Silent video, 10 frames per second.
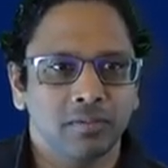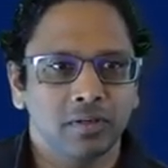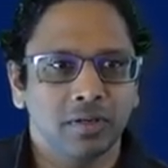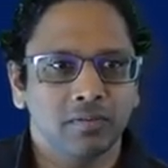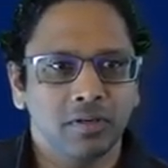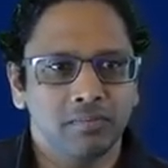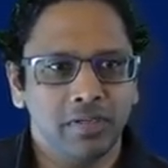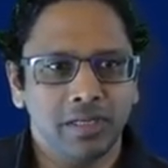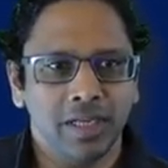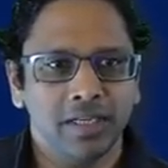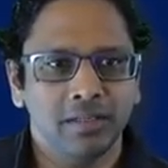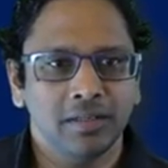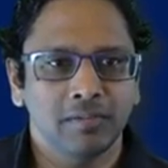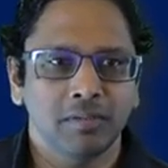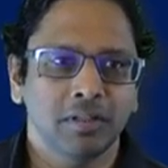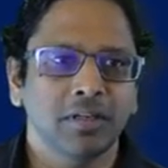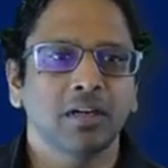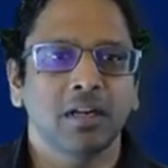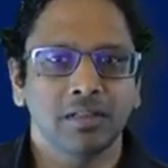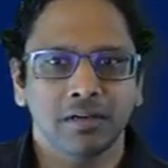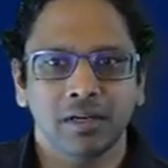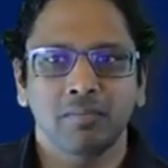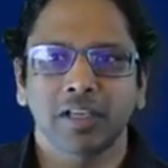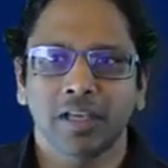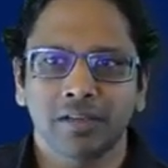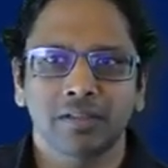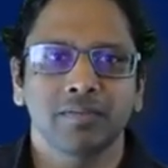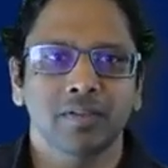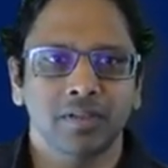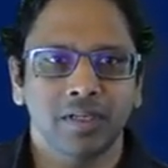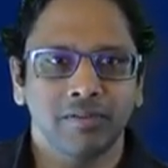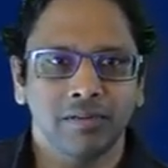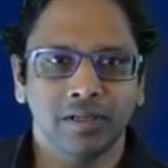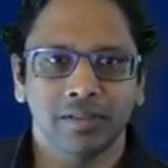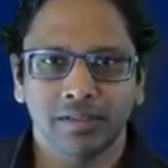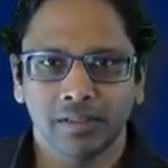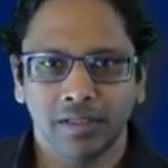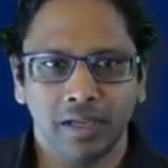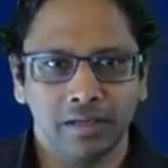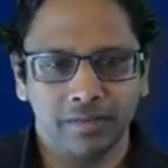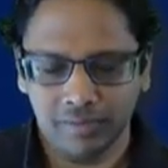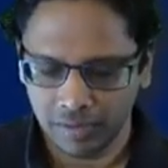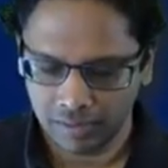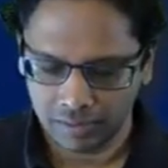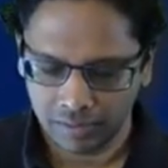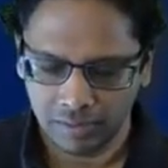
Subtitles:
program called Beeline, but there are other run mechanisms that I will list at the end of the